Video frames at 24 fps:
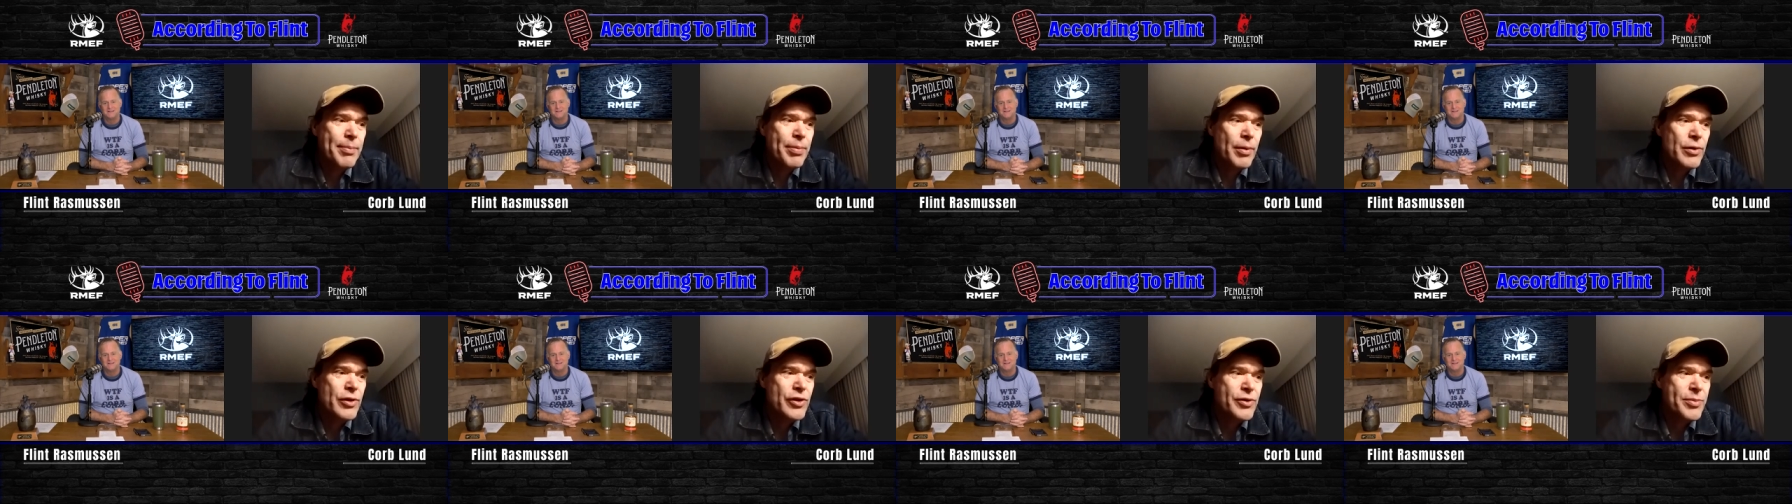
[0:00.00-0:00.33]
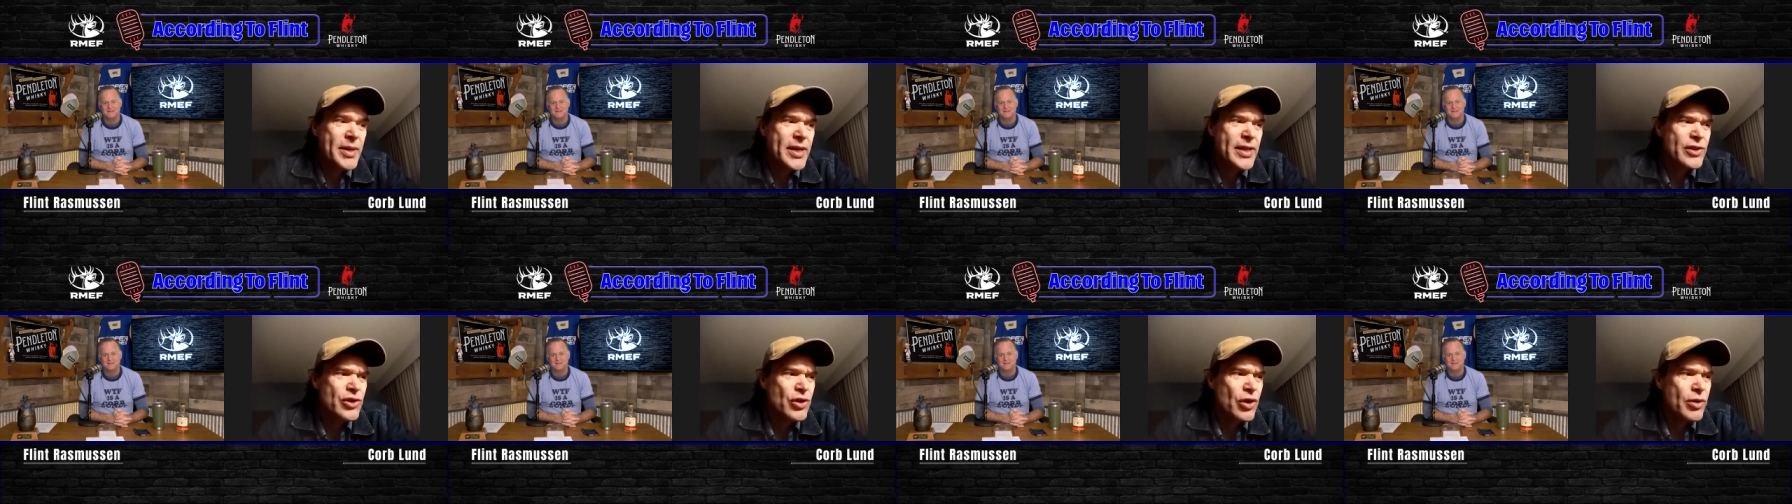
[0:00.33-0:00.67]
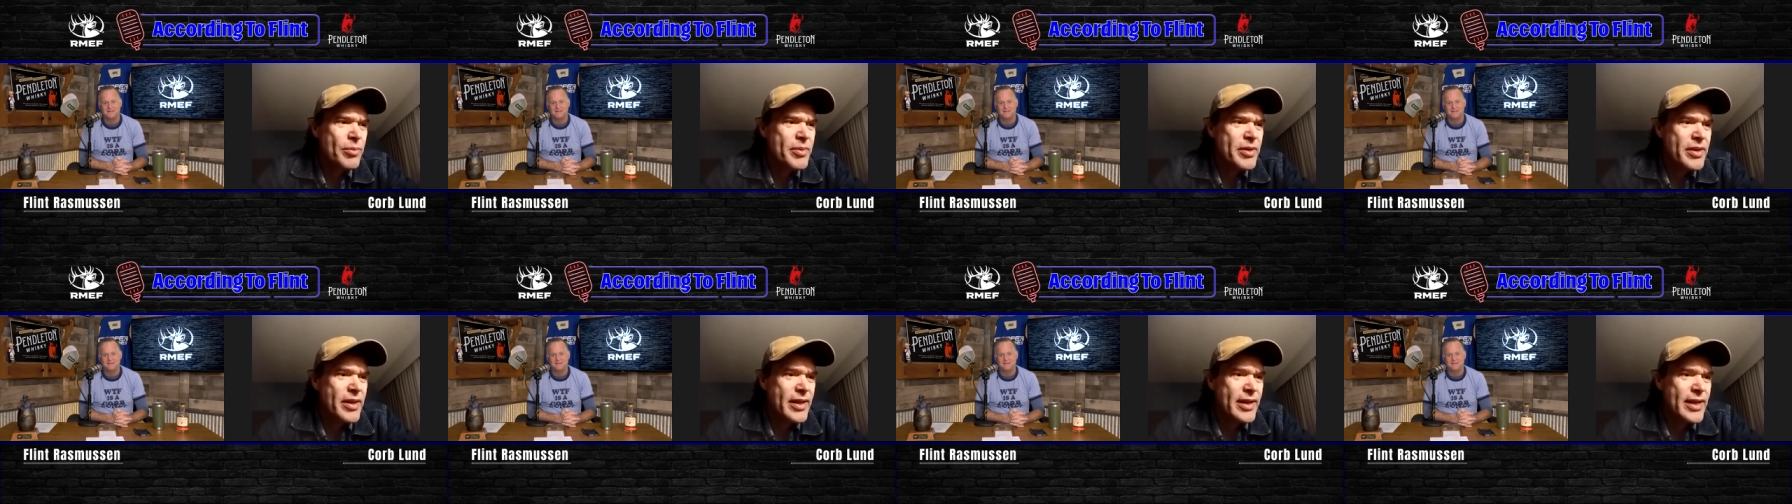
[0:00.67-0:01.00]
approached me and
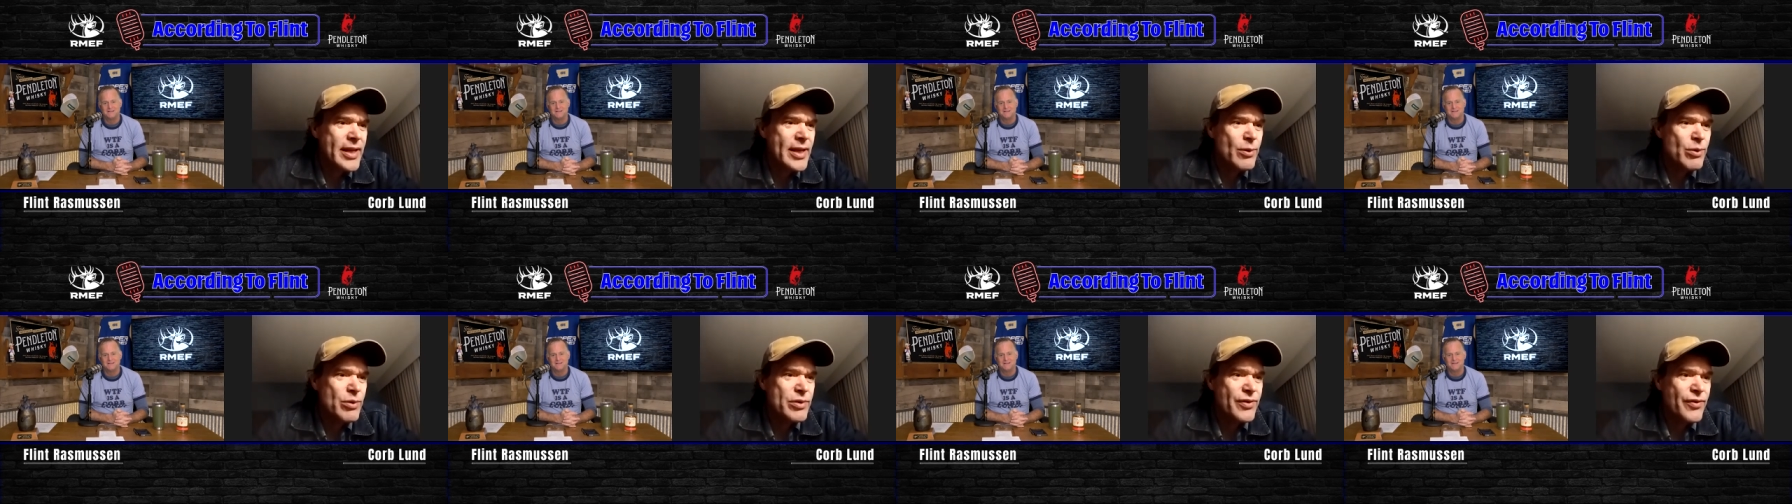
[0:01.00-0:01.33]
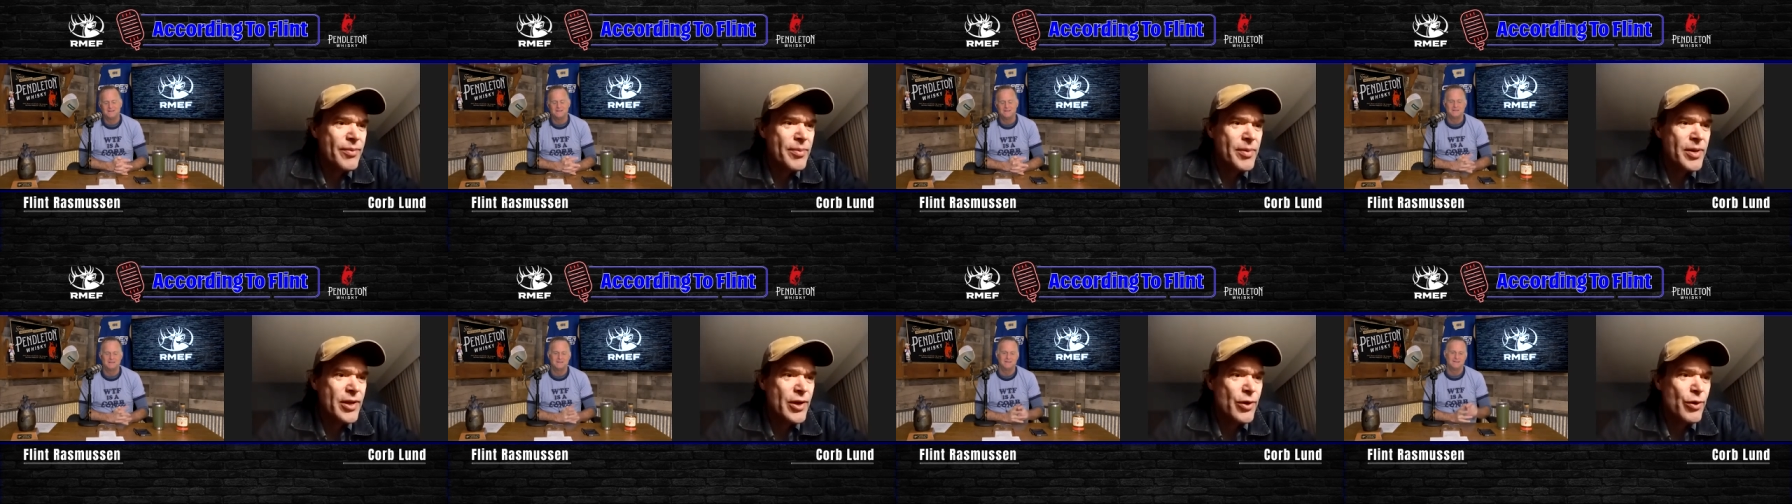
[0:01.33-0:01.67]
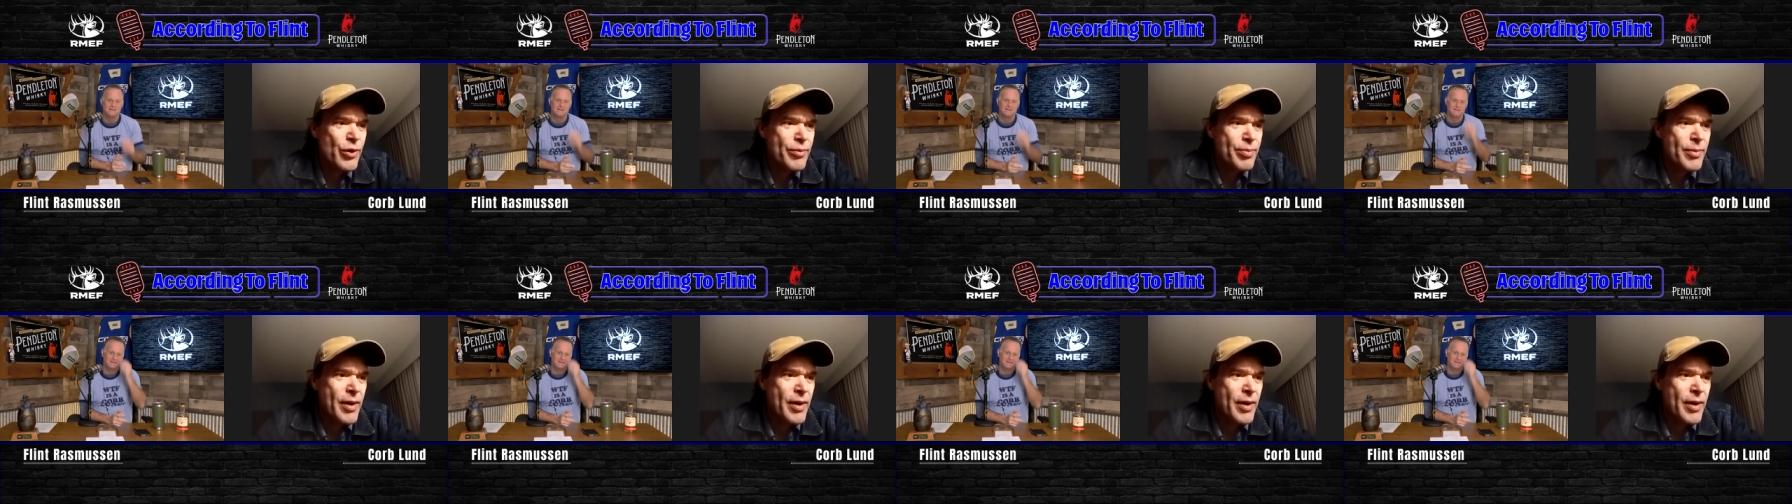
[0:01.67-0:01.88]
told me that he was familiar